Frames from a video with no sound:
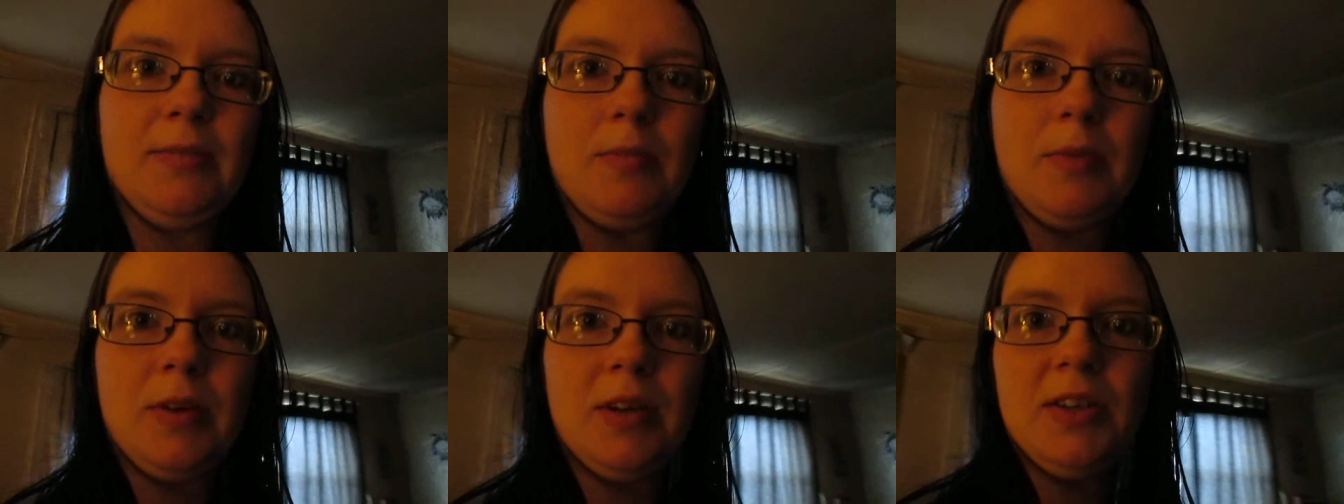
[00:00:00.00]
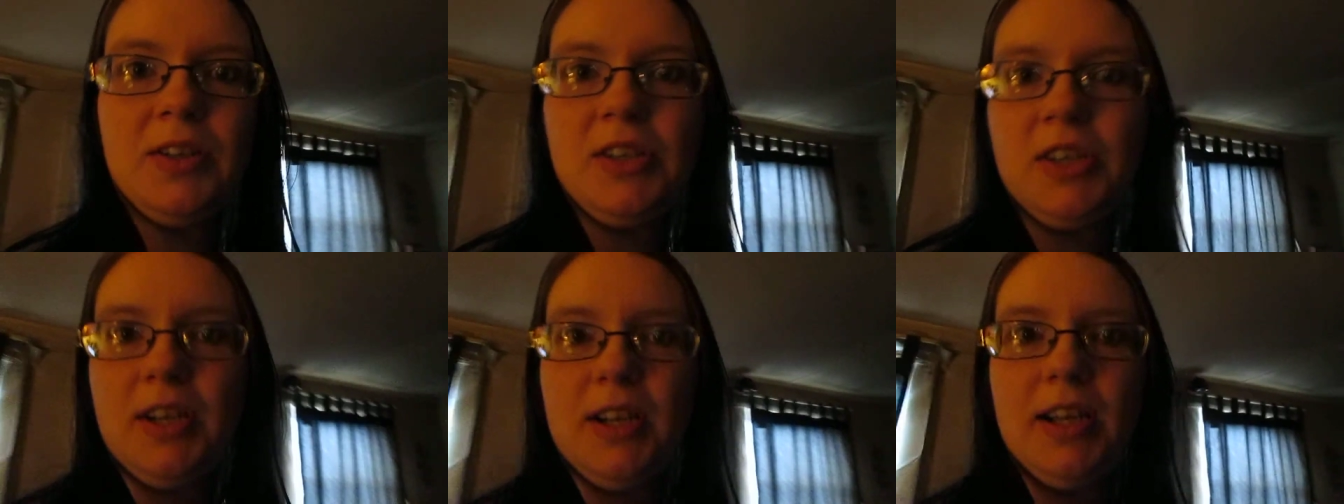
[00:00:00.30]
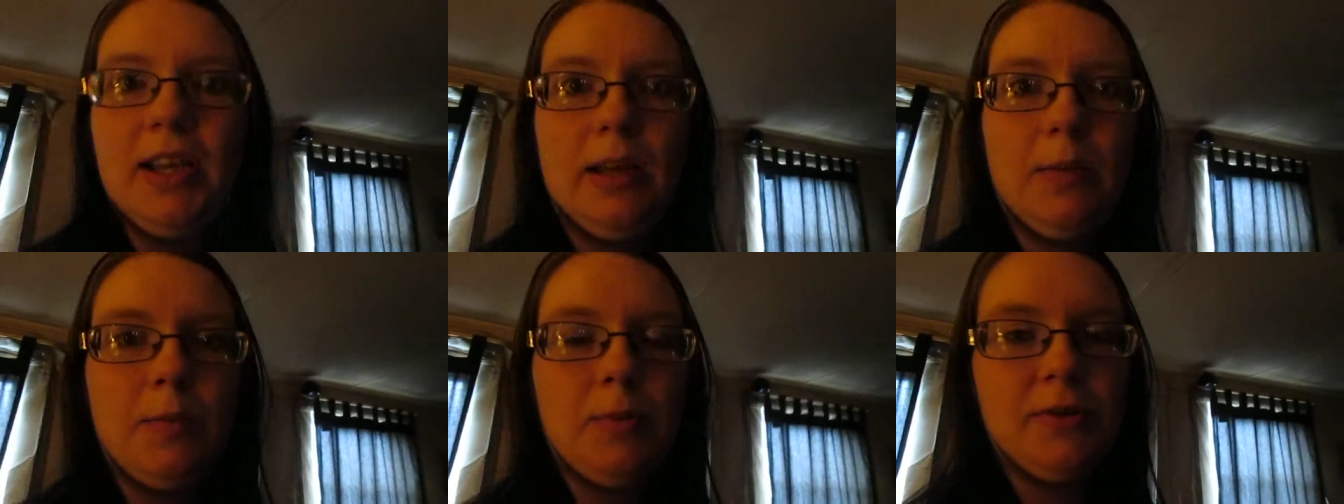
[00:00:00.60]
March and
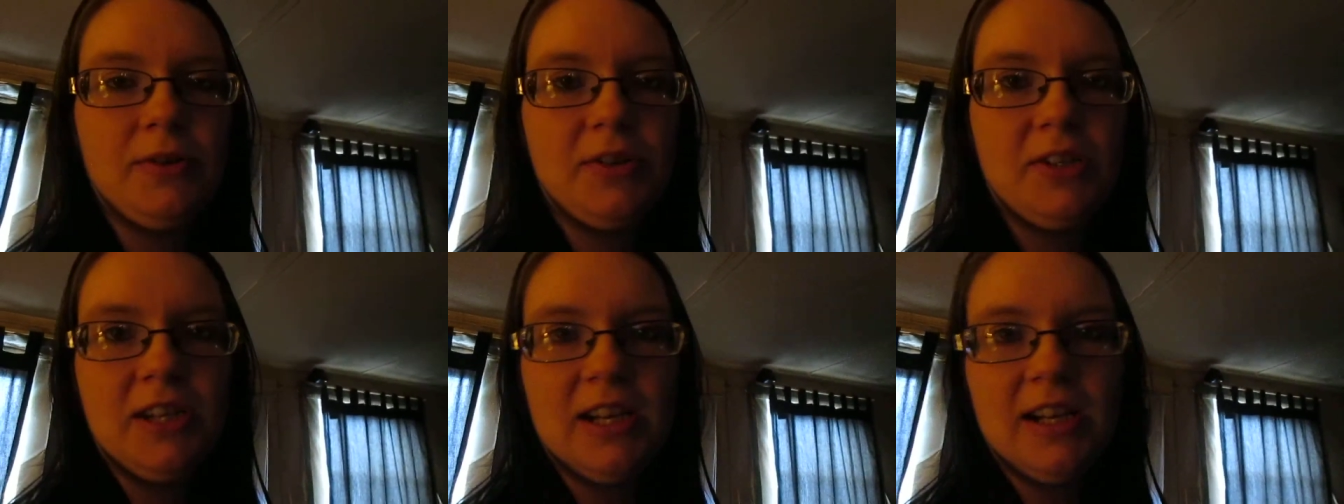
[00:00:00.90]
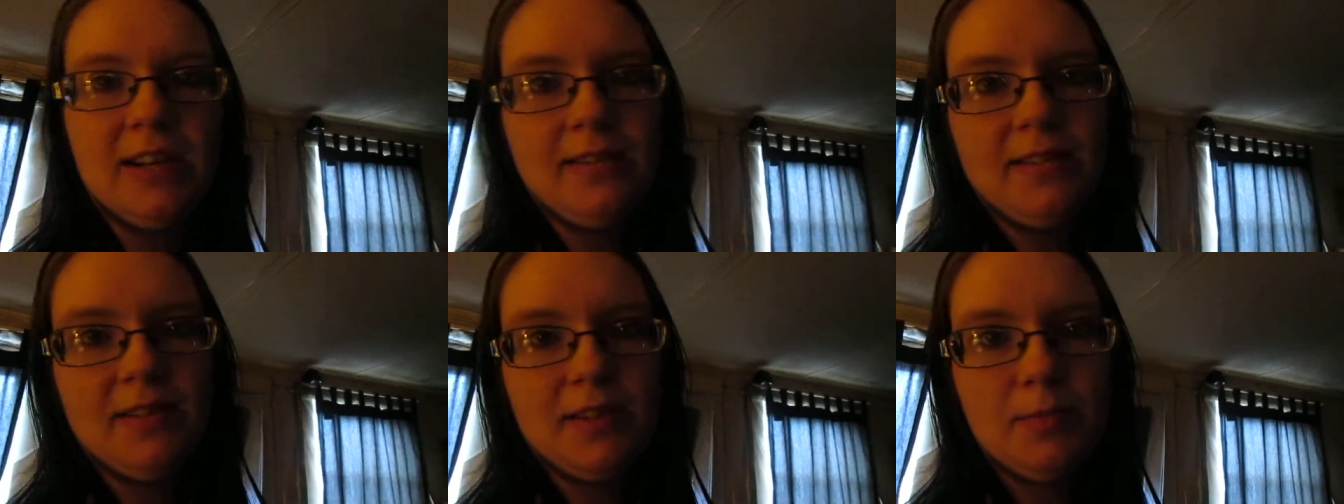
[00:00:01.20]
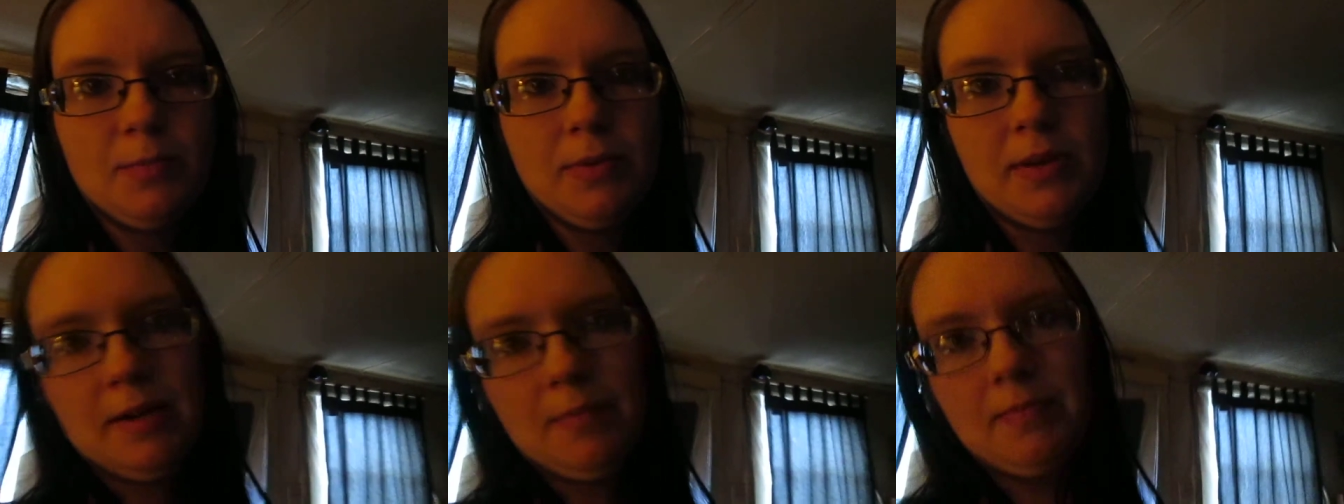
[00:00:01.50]
April showers
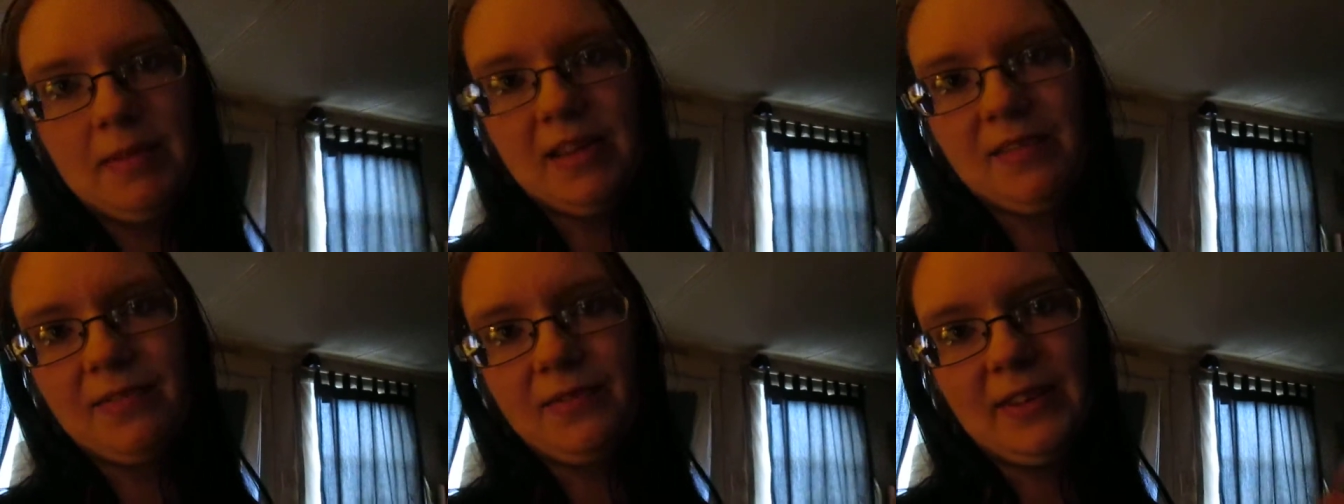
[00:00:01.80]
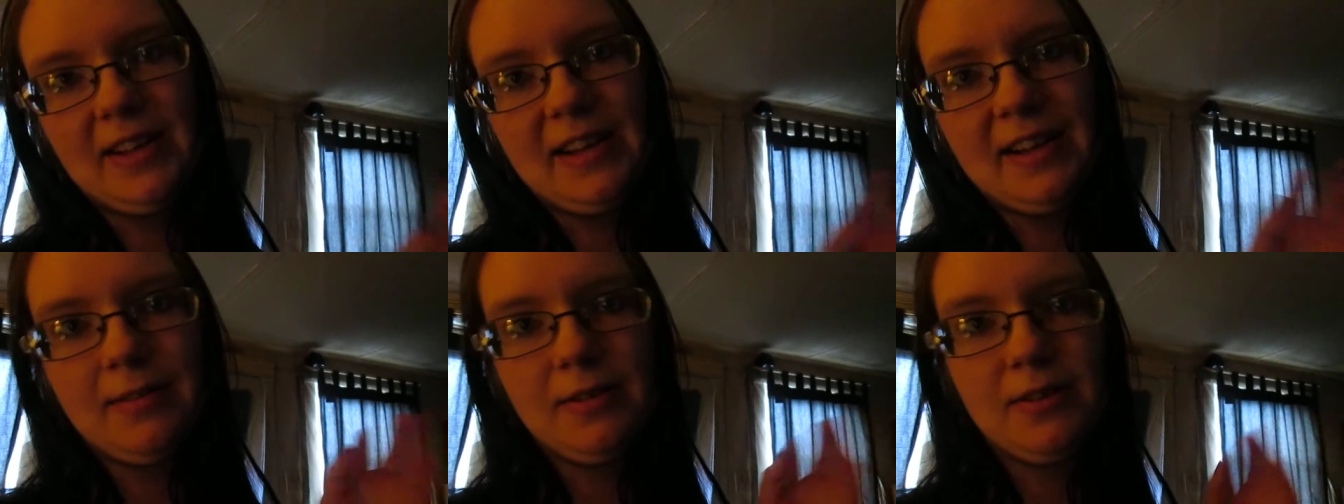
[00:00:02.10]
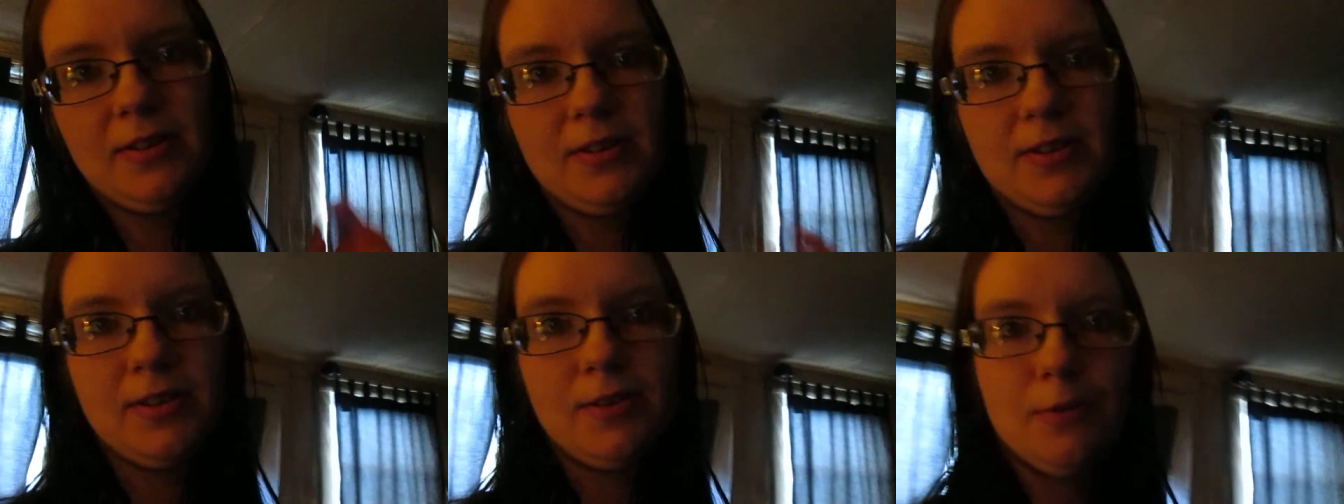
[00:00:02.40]
bring May
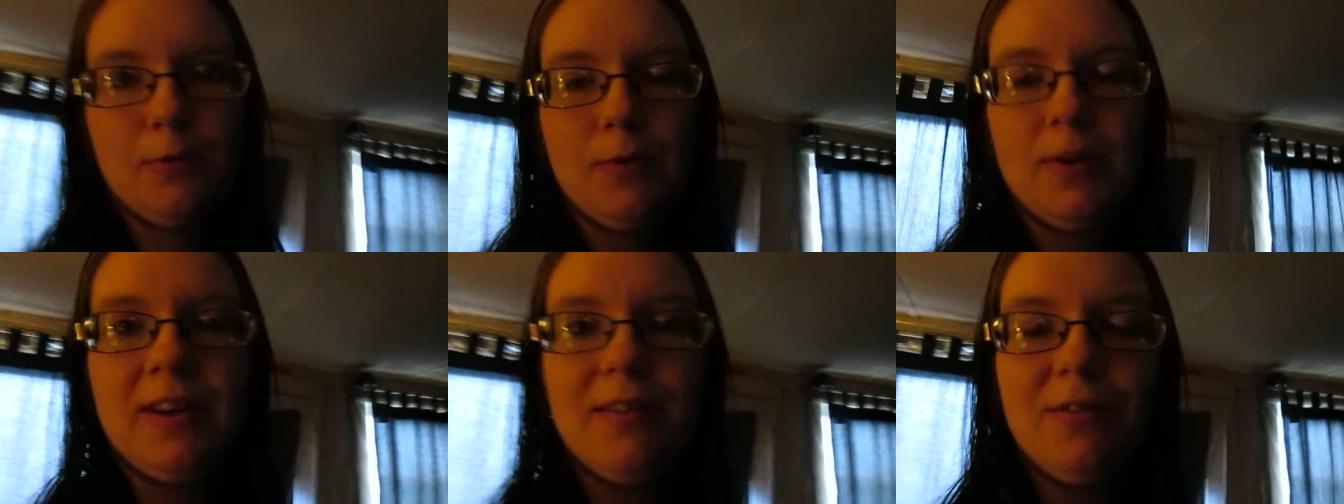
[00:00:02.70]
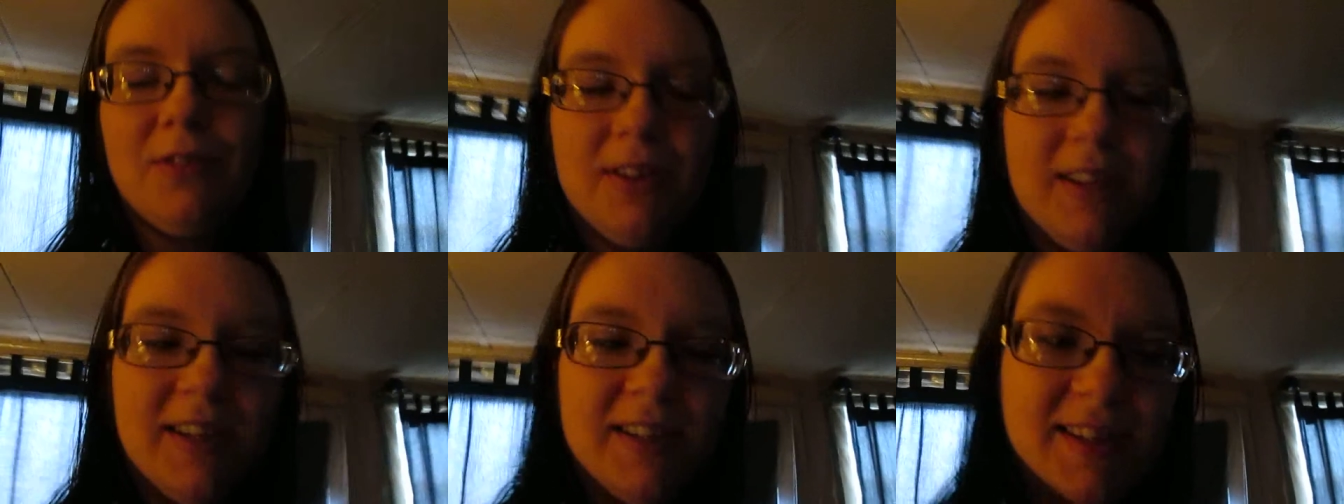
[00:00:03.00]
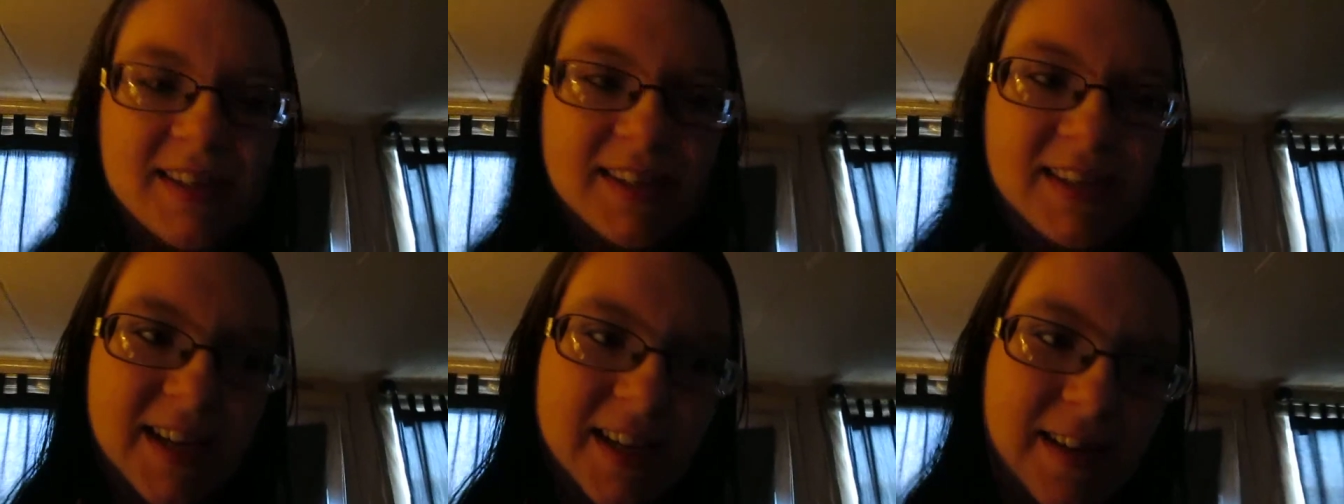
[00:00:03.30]
flowers, or whatever that
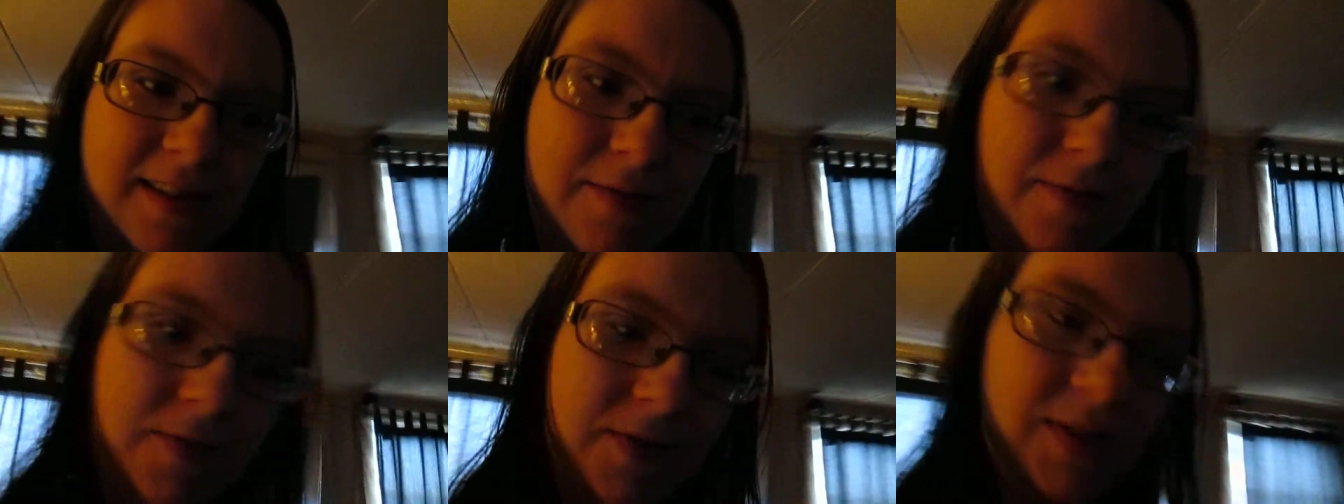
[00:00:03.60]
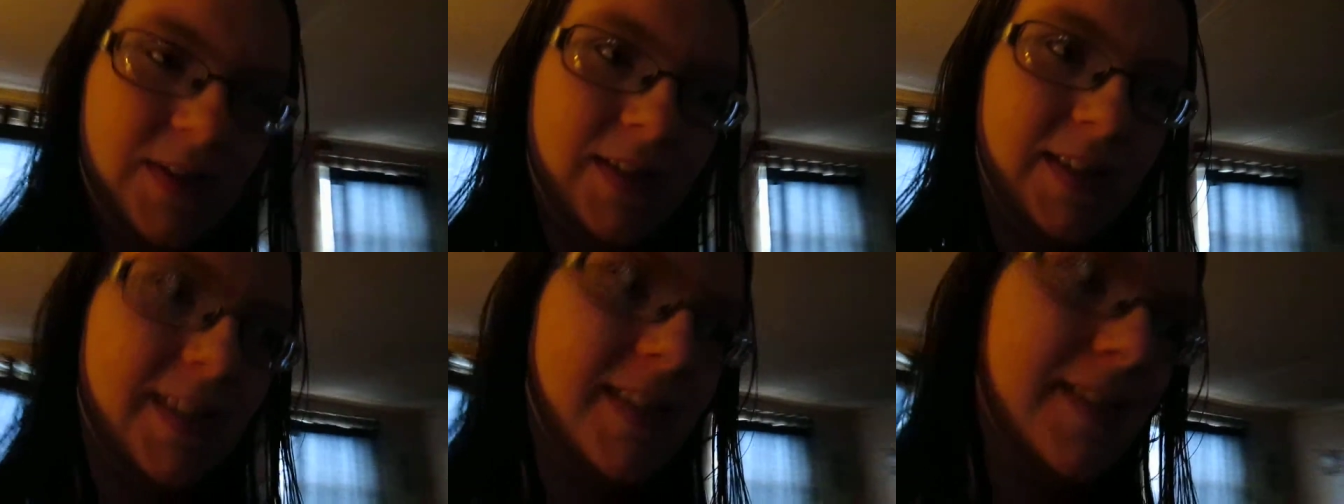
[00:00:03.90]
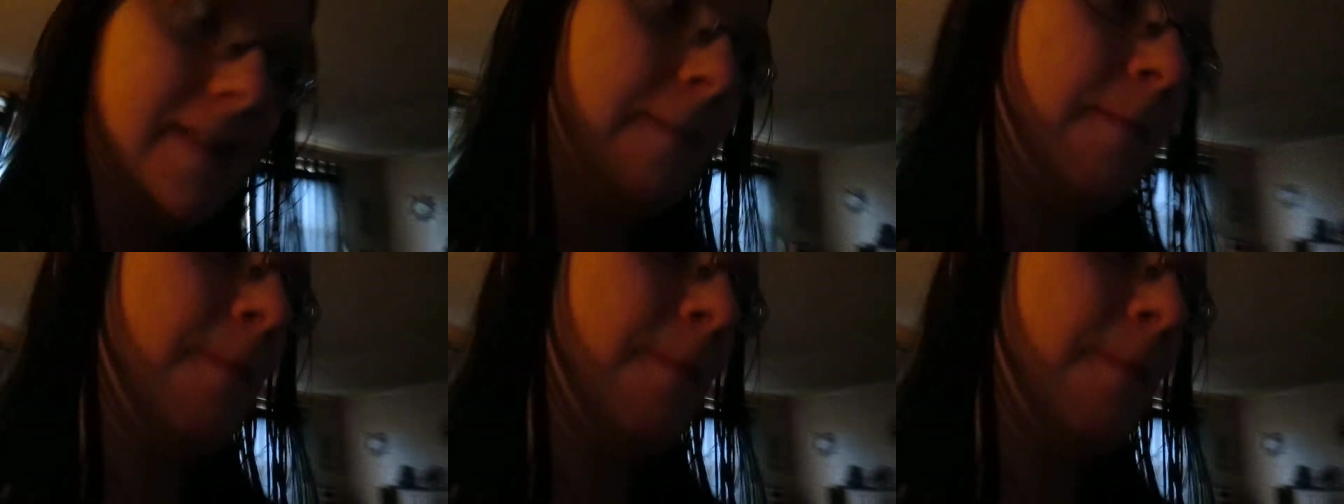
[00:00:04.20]
saying was.